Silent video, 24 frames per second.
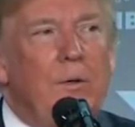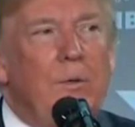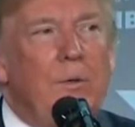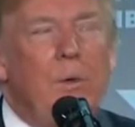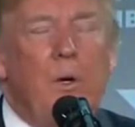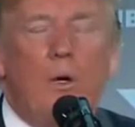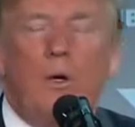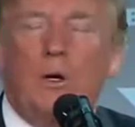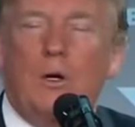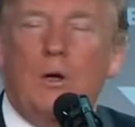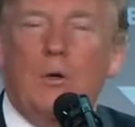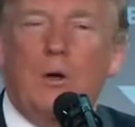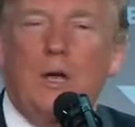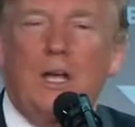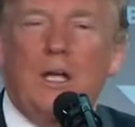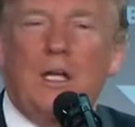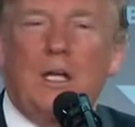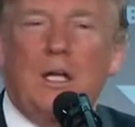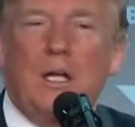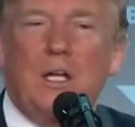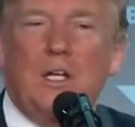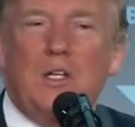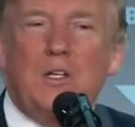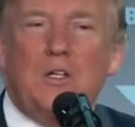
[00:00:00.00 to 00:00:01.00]
We're a great
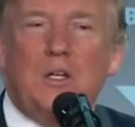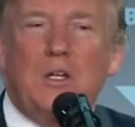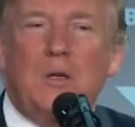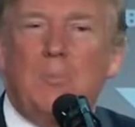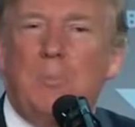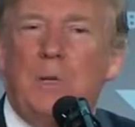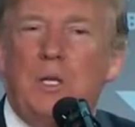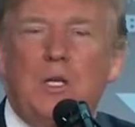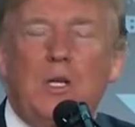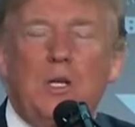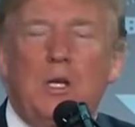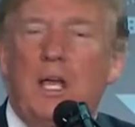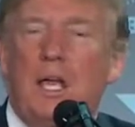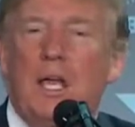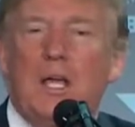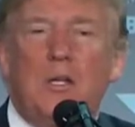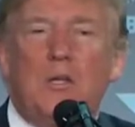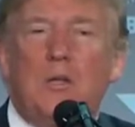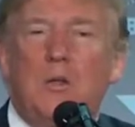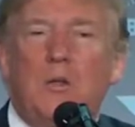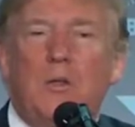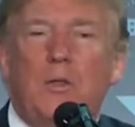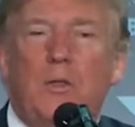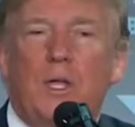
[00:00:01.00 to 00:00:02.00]
country, but you
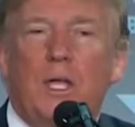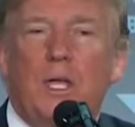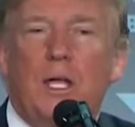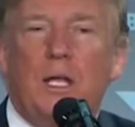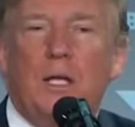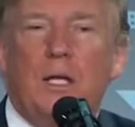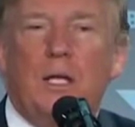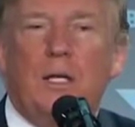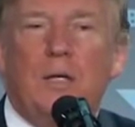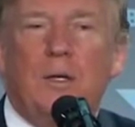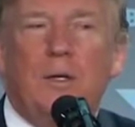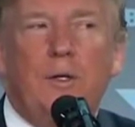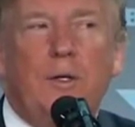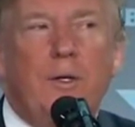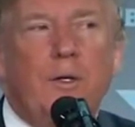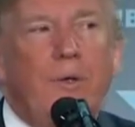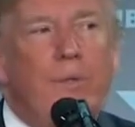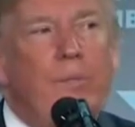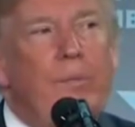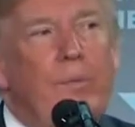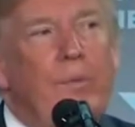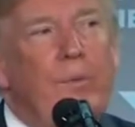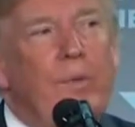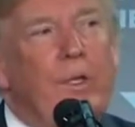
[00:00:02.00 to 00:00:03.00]
can't do that.
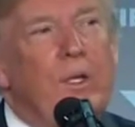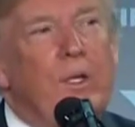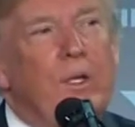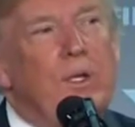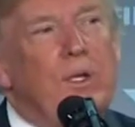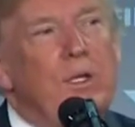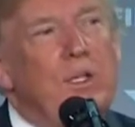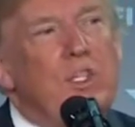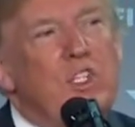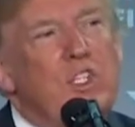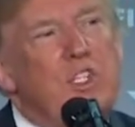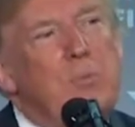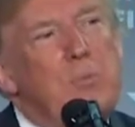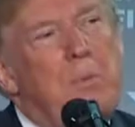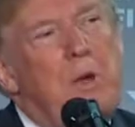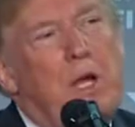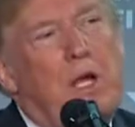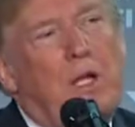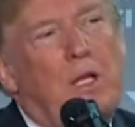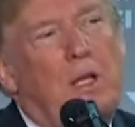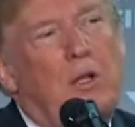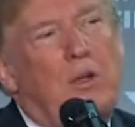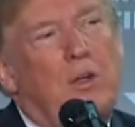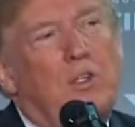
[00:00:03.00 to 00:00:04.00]

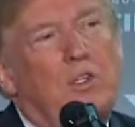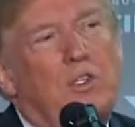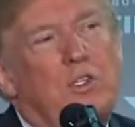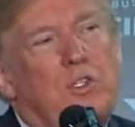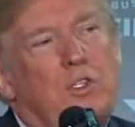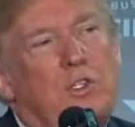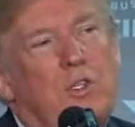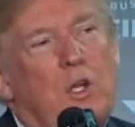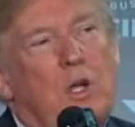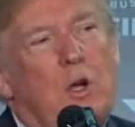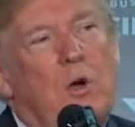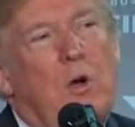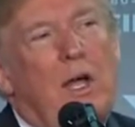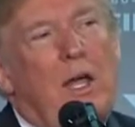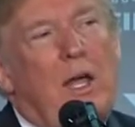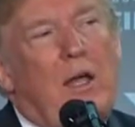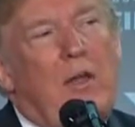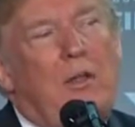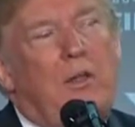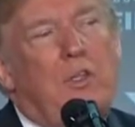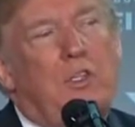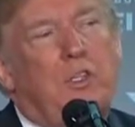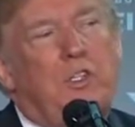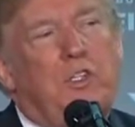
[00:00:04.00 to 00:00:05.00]
Smugglers know
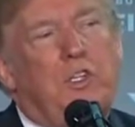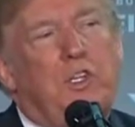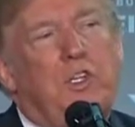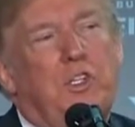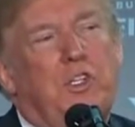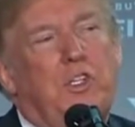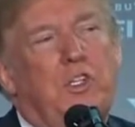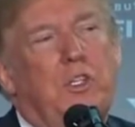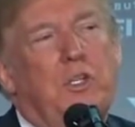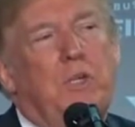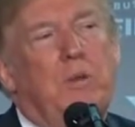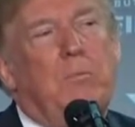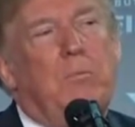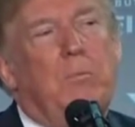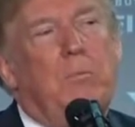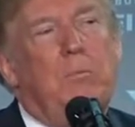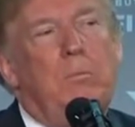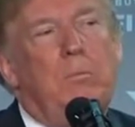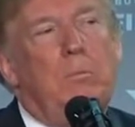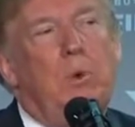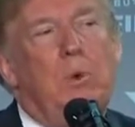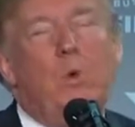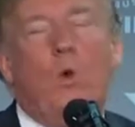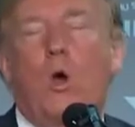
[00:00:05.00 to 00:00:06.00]
how the system
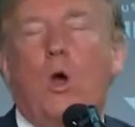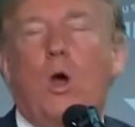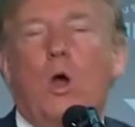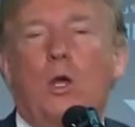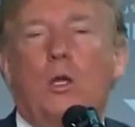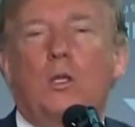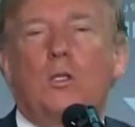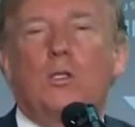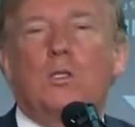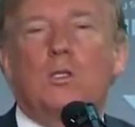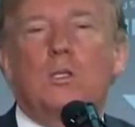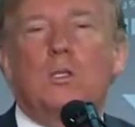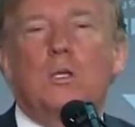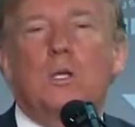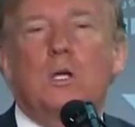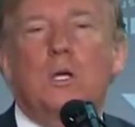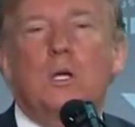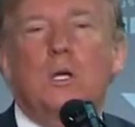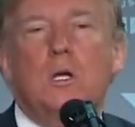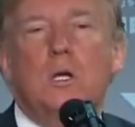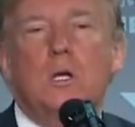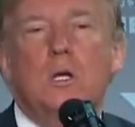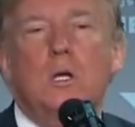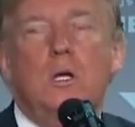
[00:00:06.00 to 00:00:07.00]
works.
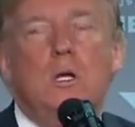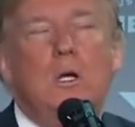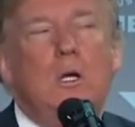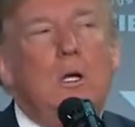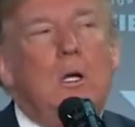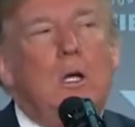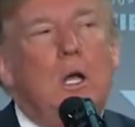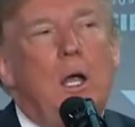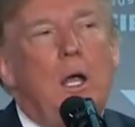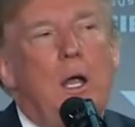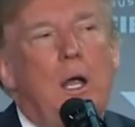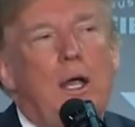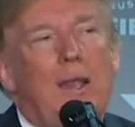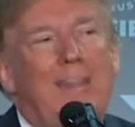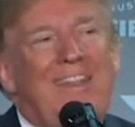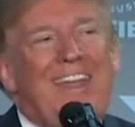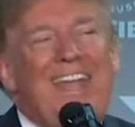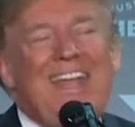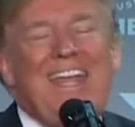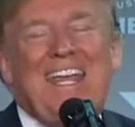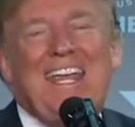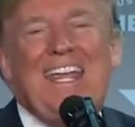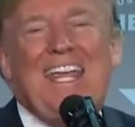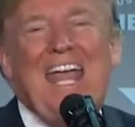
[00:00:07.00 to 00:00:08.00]

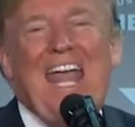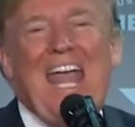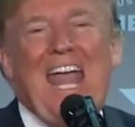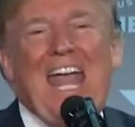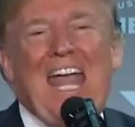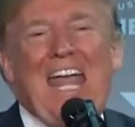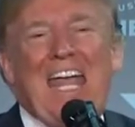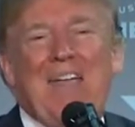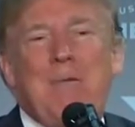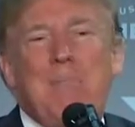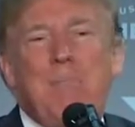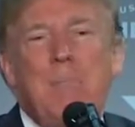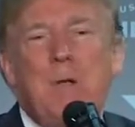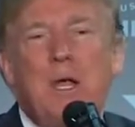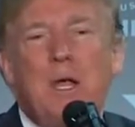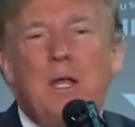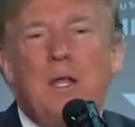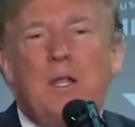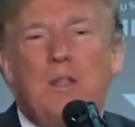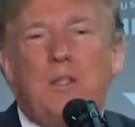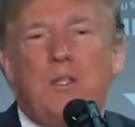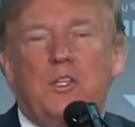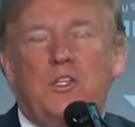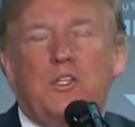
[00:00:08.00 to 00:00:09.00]
They game
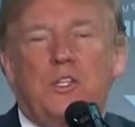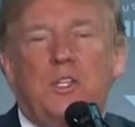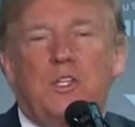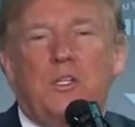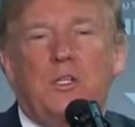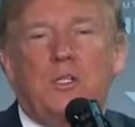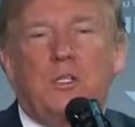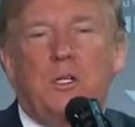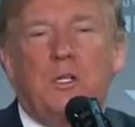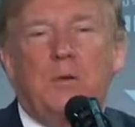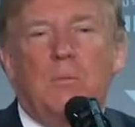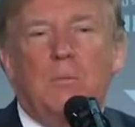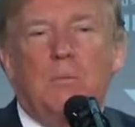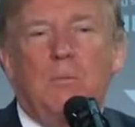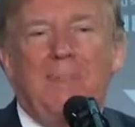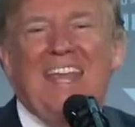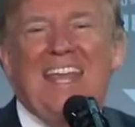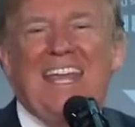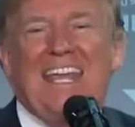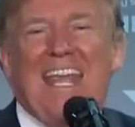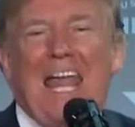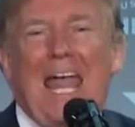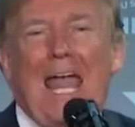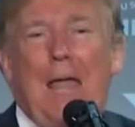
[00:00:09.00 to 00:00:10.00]
the system. They
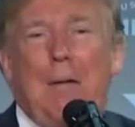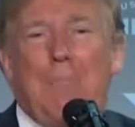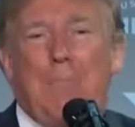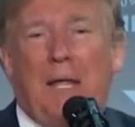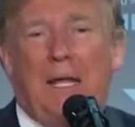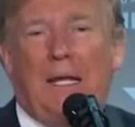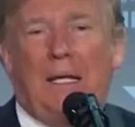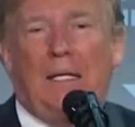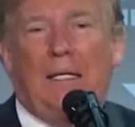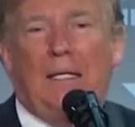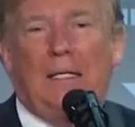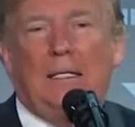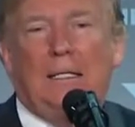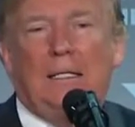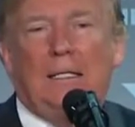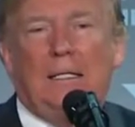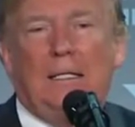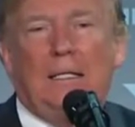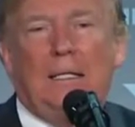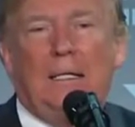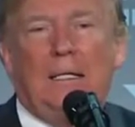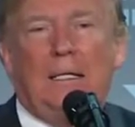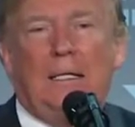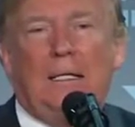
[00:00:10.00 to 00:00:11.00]
game it.
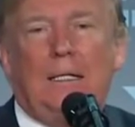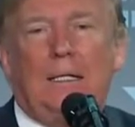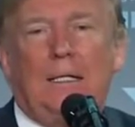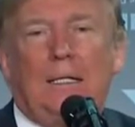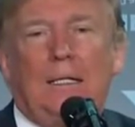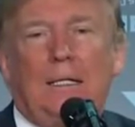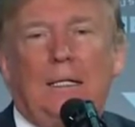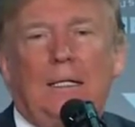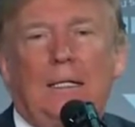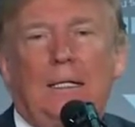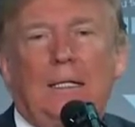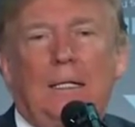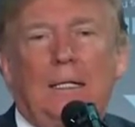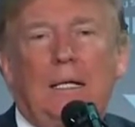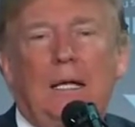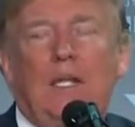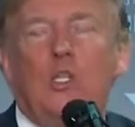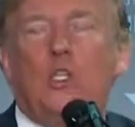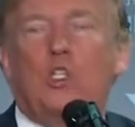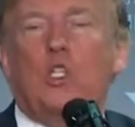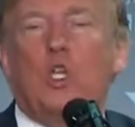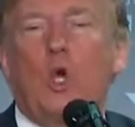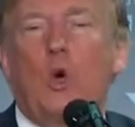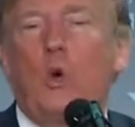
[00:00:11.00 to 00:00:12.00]

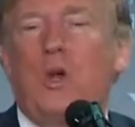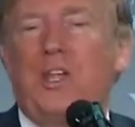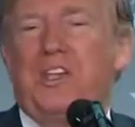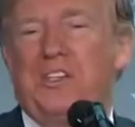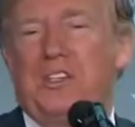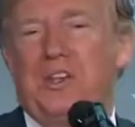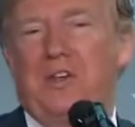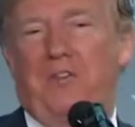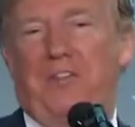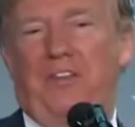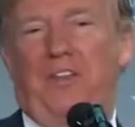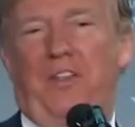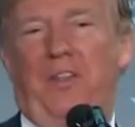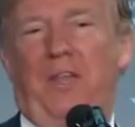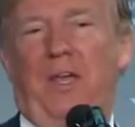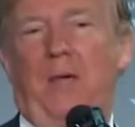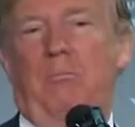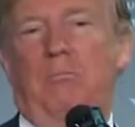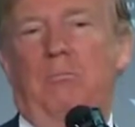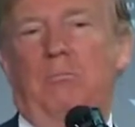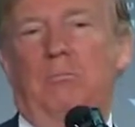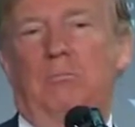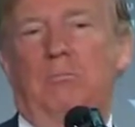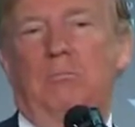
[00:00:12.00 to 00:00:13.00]
It's so easy for them.